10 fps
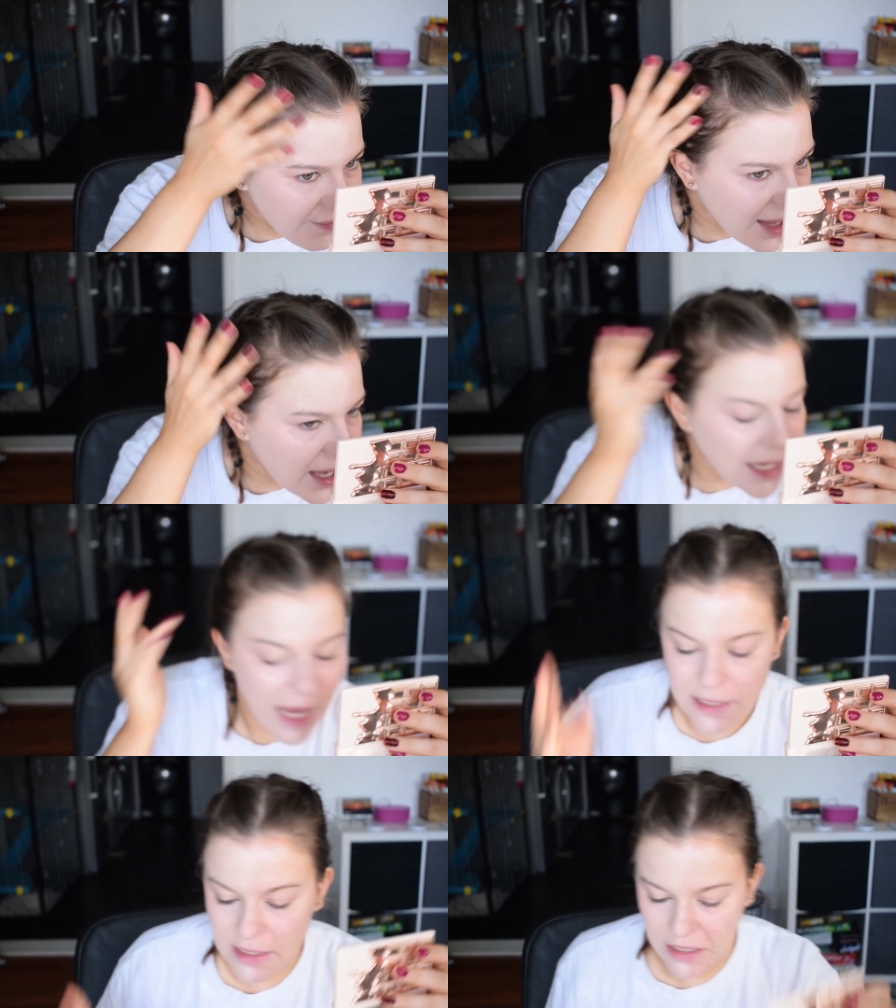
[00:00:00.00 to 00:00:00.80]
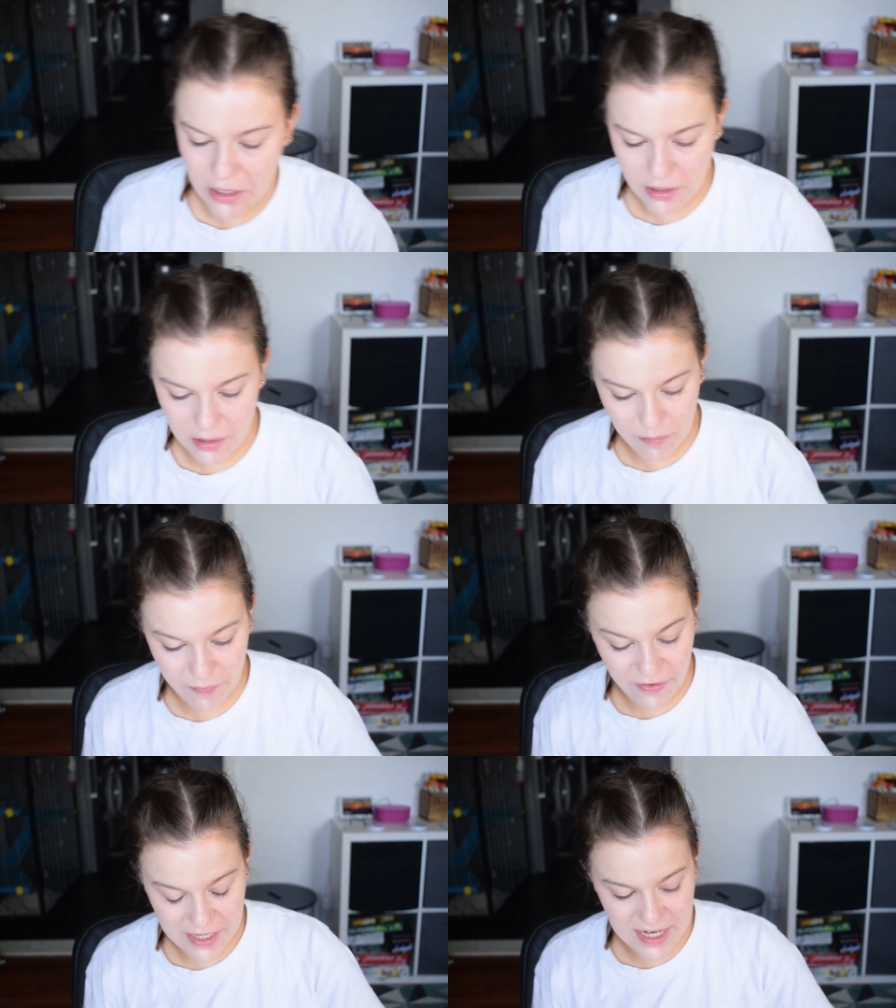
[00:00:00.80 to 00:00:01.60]
Yeah, it doesn't look
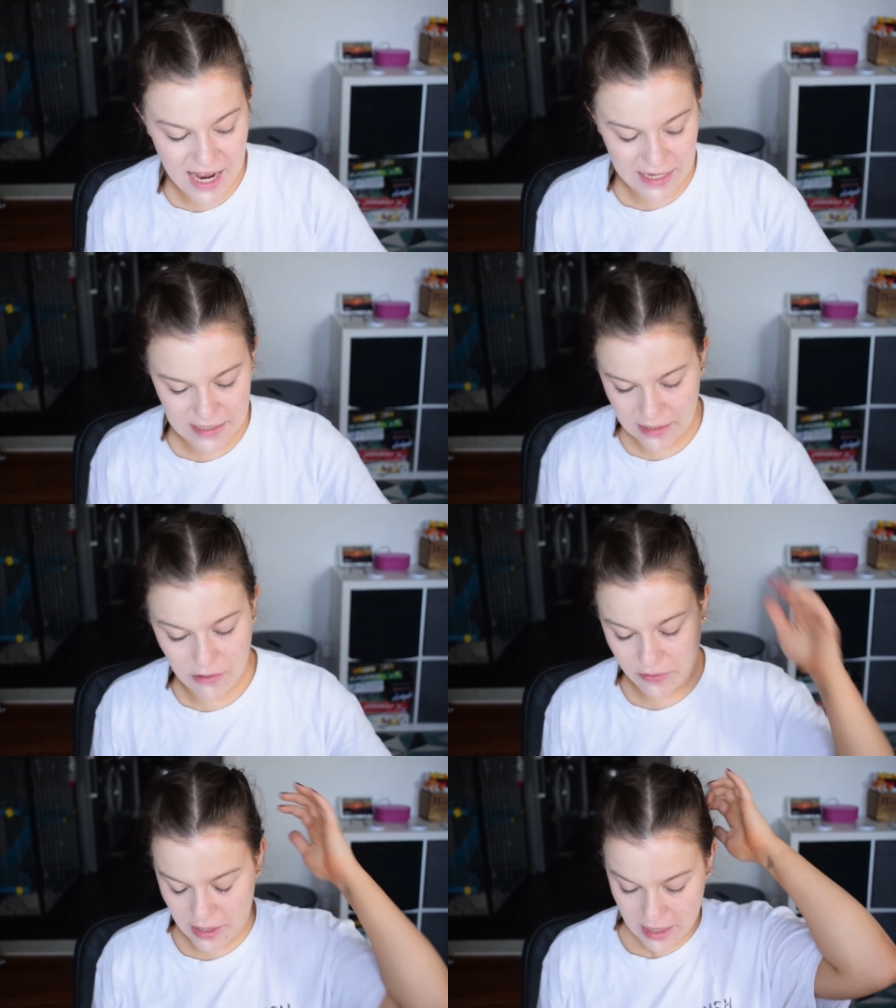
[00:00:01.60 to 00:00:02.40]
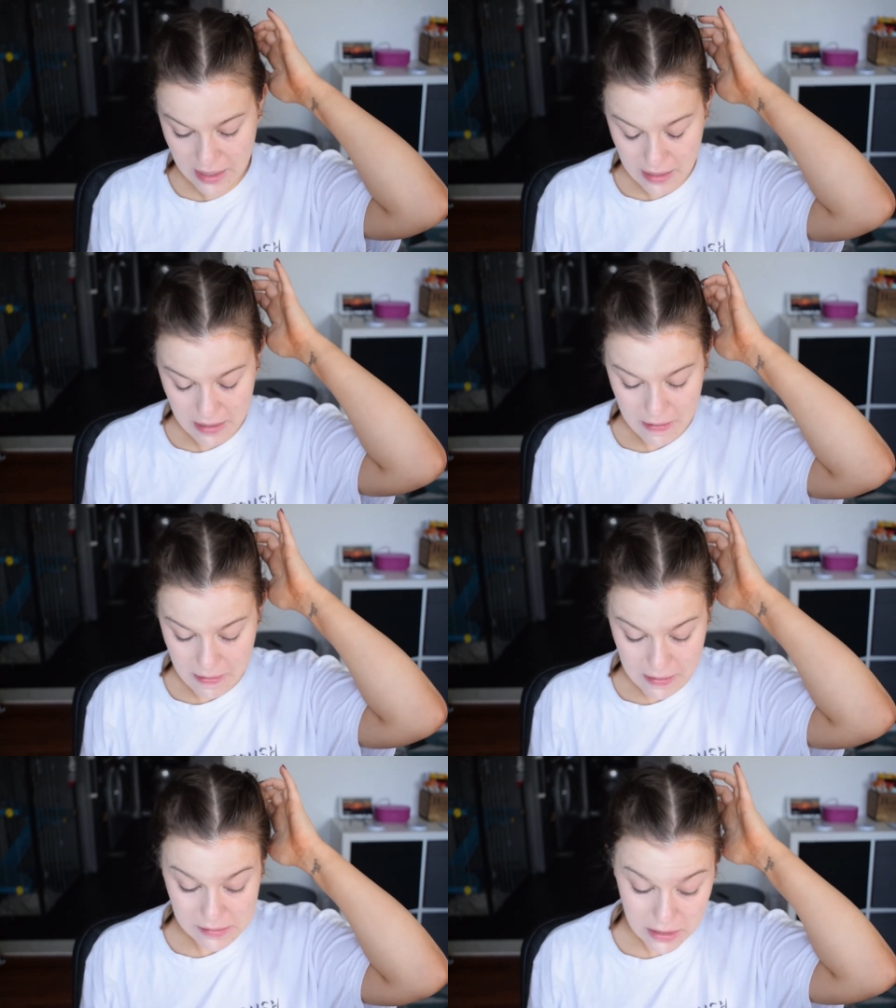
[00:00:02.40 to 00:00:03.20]
fantastic on there.
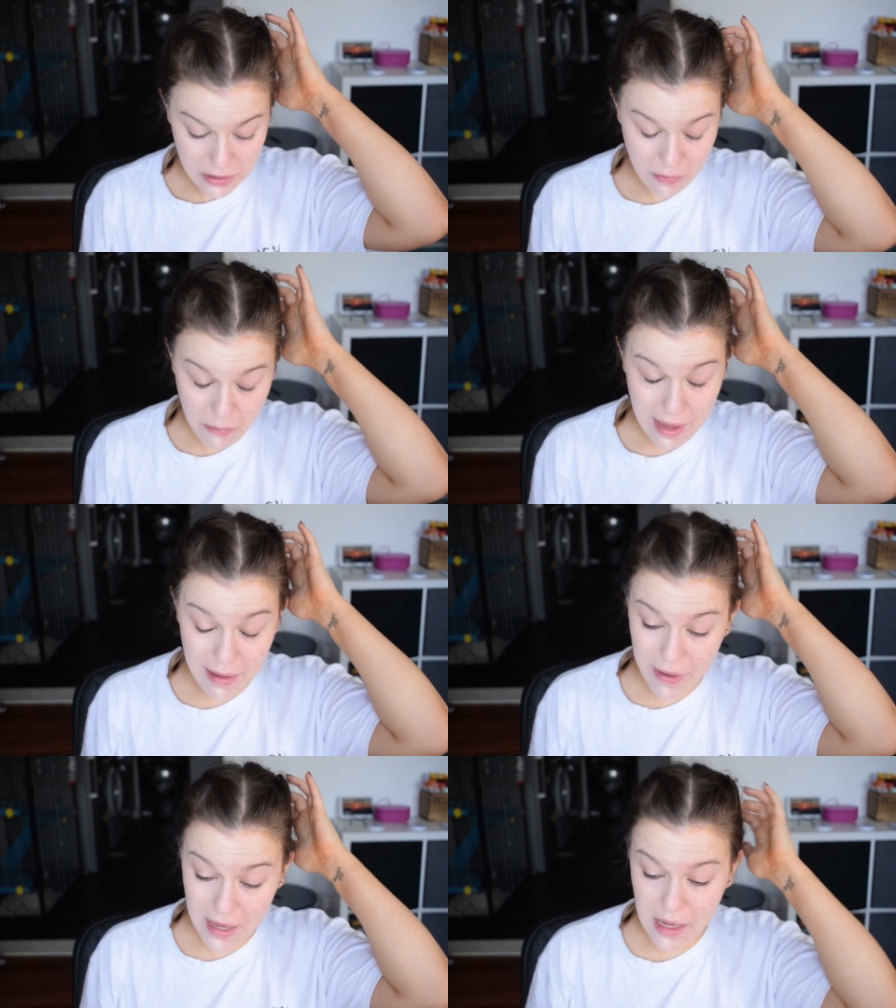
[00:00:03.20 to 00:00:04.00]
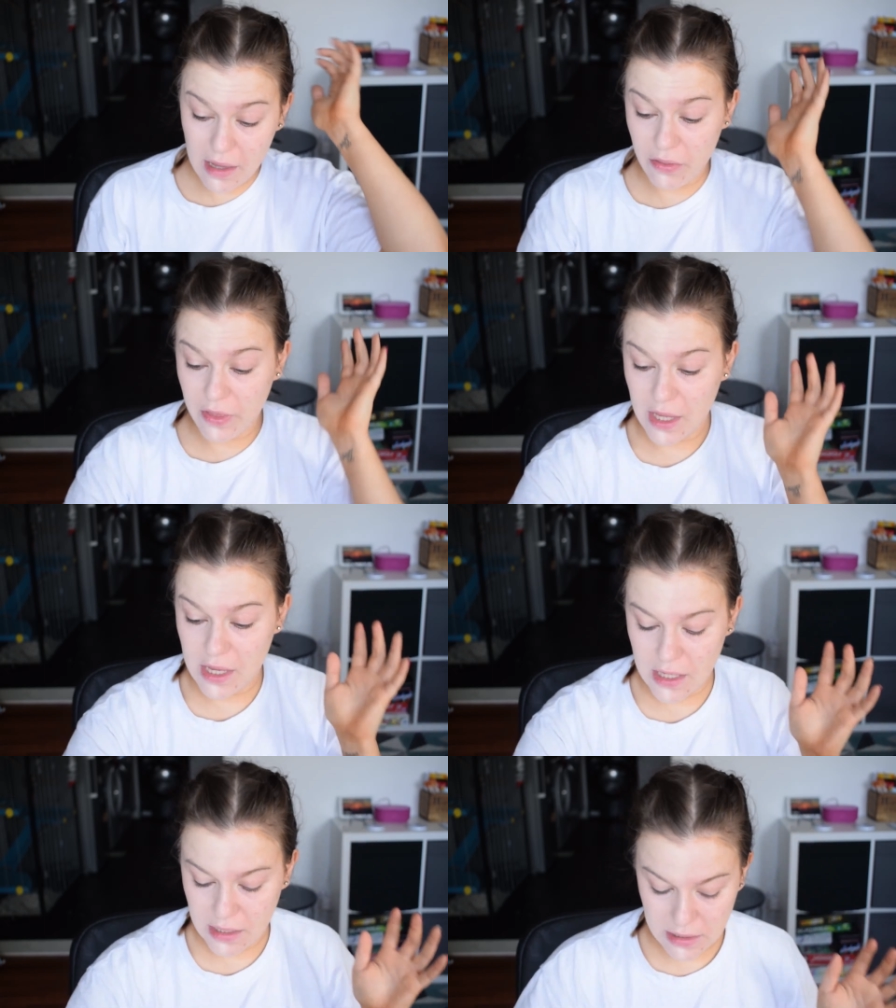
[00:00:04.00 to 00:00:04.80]
So maybe
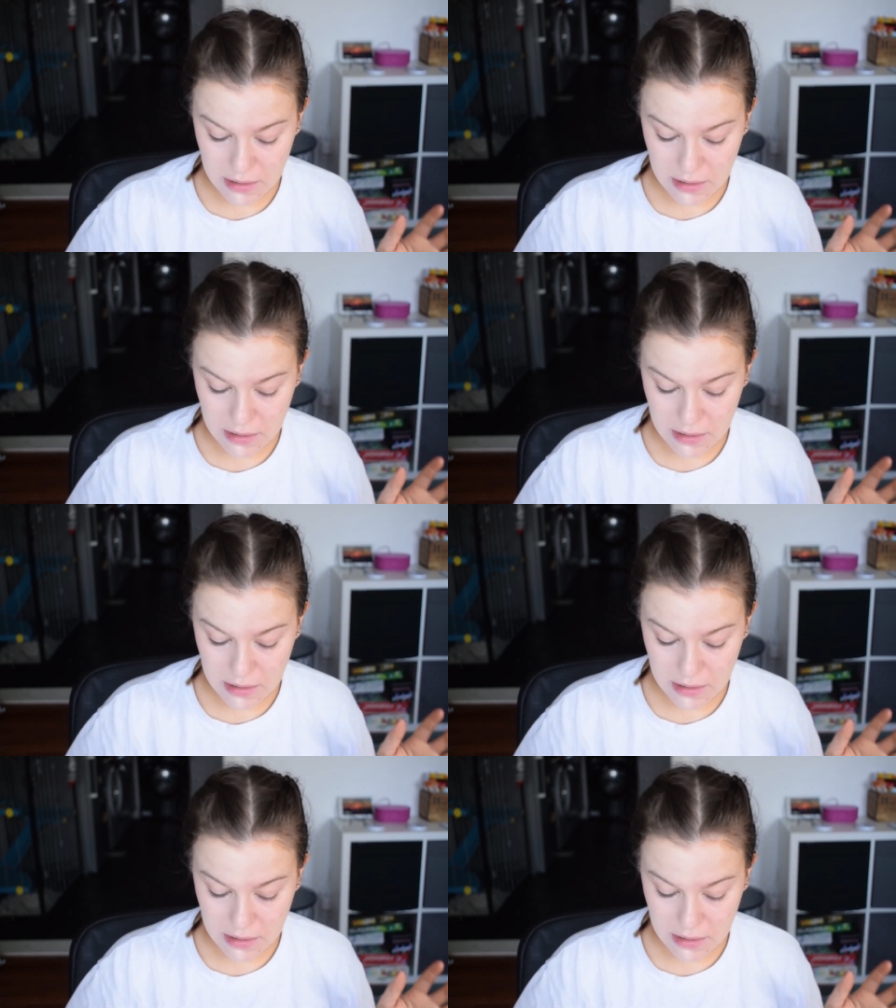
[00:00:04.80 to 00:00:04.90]
the